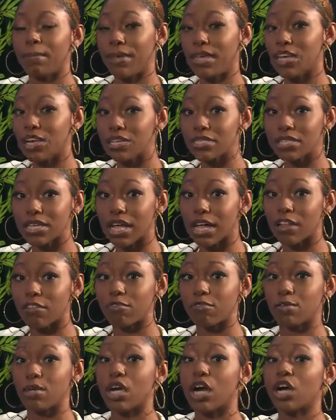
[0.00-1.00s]
Be
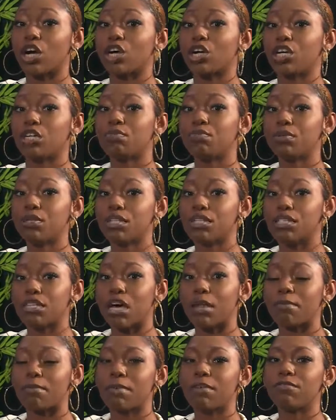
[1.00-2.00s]
yourself, be a good
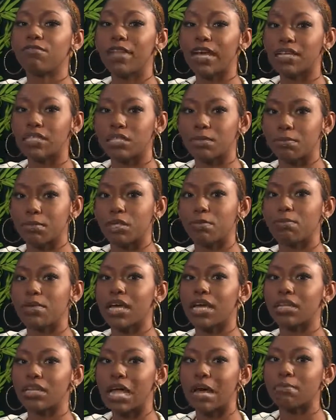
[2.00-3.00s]
person, be flexible, be
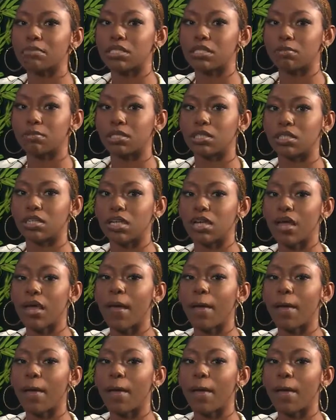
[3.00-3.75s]
adaptable,